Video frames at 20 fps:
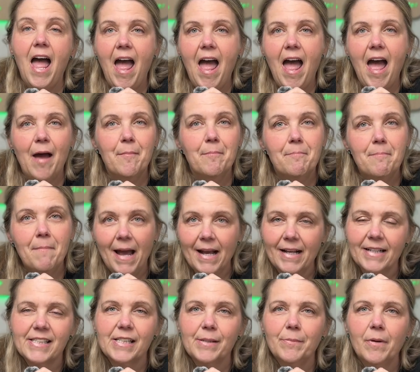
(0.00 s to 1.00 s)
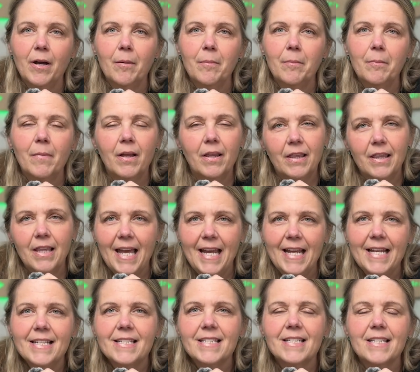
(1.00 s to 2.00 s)
at maximum
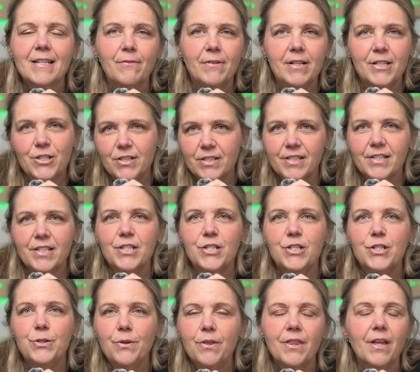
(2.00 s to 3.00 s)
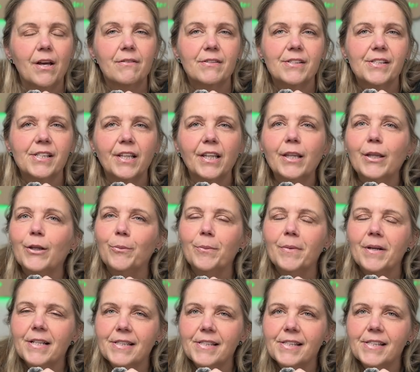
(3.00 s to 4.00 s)
light, which is the 2000
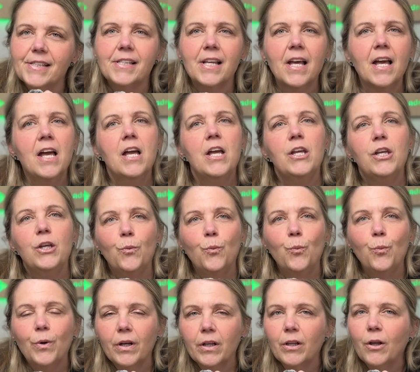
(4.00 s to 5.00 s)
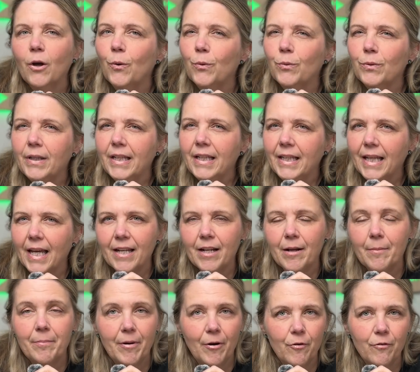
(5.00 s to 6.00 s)
lumens, you will only get
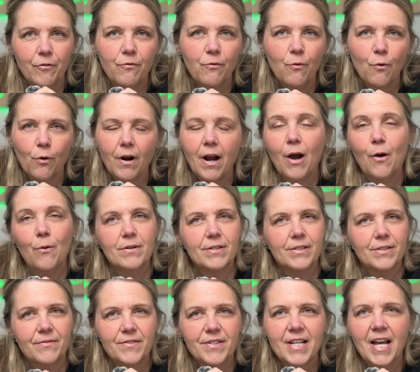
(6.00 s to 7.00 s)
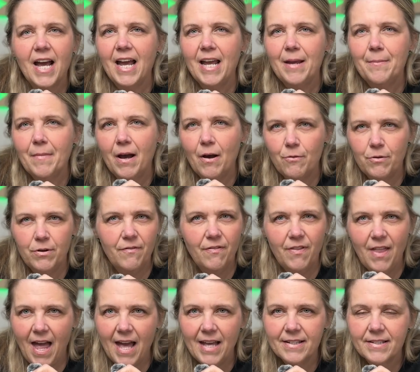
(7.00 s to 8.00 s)
about 4 hours of time out of
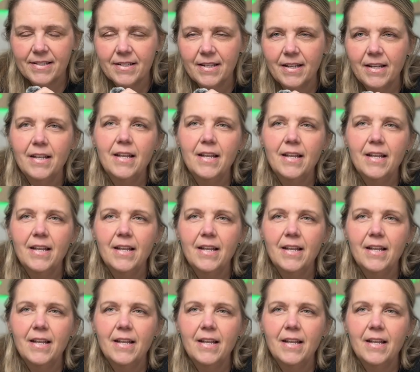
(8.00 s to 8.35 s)
that.